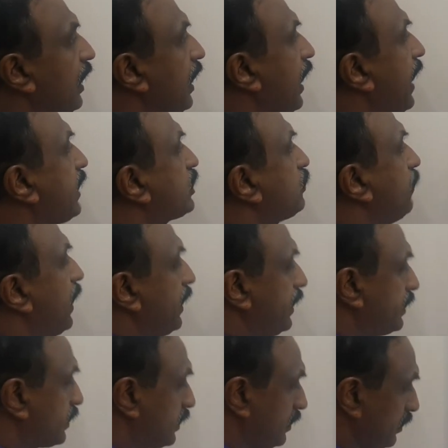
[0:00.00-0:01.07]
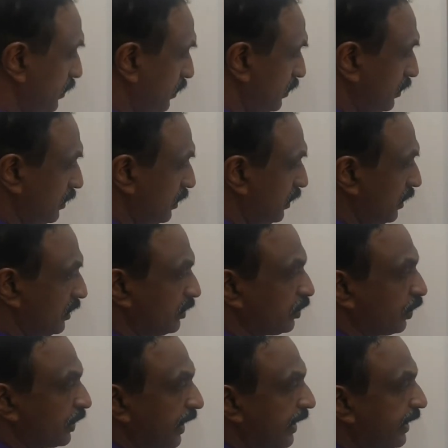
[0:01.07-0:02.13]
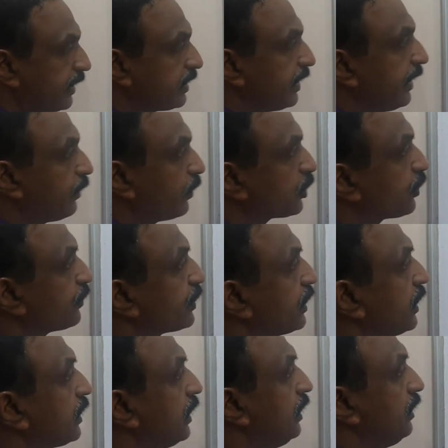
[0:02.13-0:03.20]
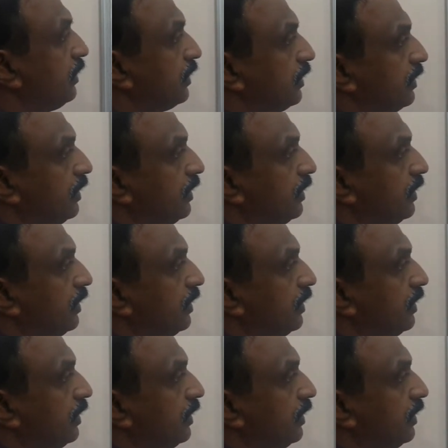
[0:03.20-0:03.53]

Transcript: x minus, so radius equation of circle,